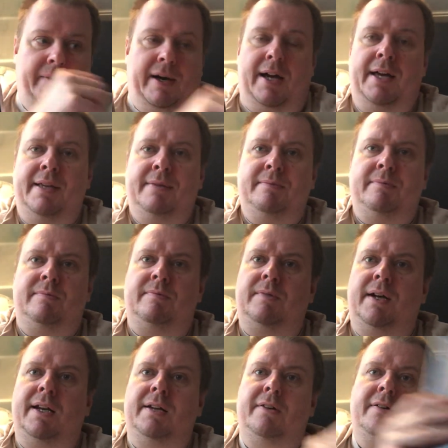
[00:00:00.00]
I
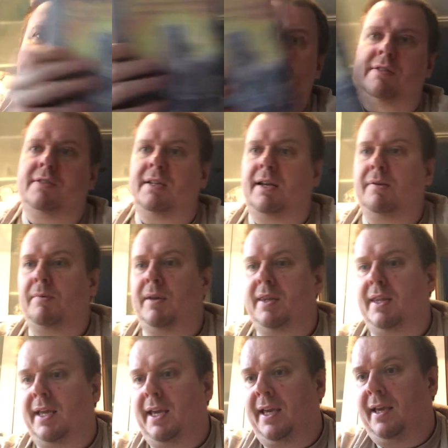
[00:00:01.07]
really don't understand what
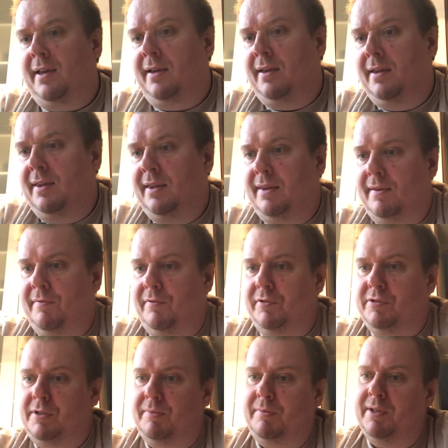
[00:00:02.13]
for
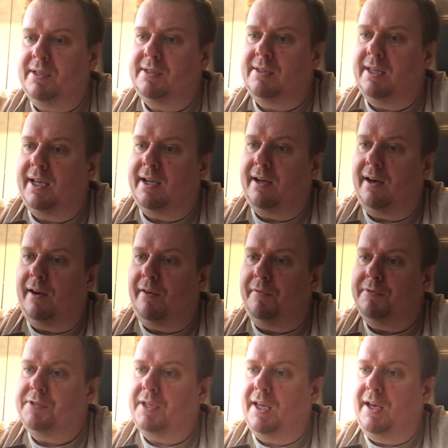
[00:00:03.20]
some reason they cut off
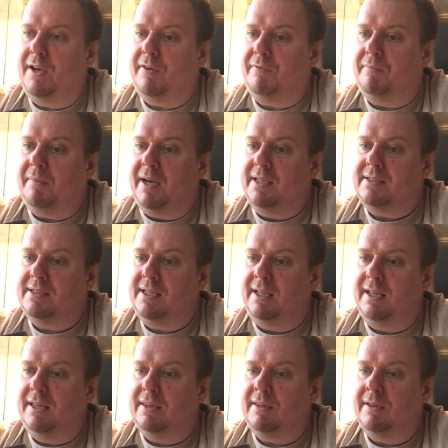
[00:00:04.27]
Skin of My
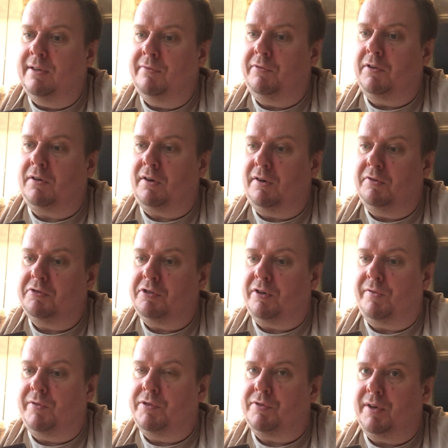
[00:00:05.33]
Teeth, For Closure
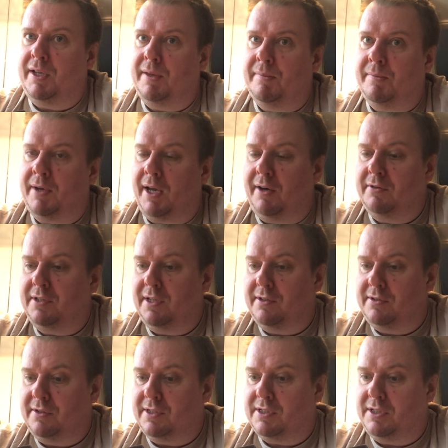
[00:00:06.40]
of a Dream, Countdown
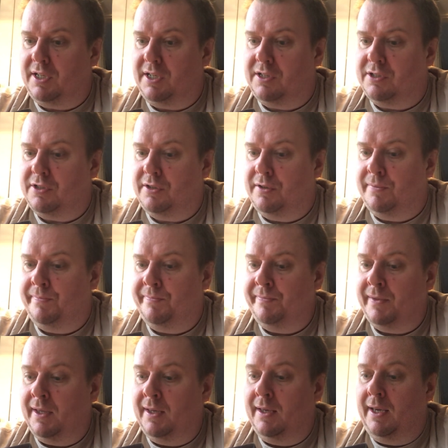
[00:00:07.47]
to Extinction,
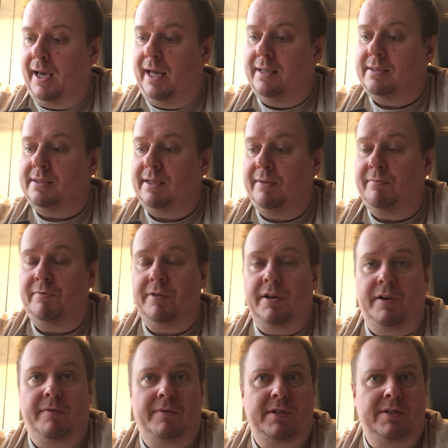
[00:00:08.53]
and Symphony
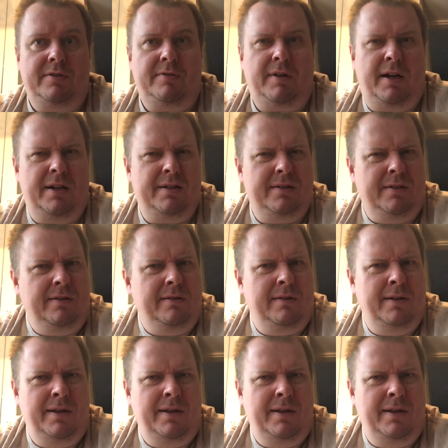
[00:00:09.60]
of Destruction.